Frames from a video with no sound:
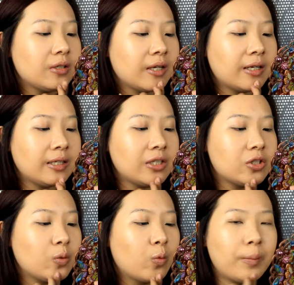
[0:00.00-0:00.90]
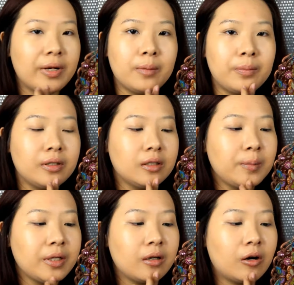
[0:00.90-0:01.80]
you kind of need to warm it up a little
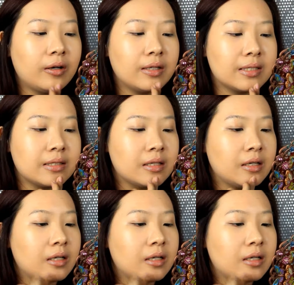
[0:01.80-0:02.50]
bit, or else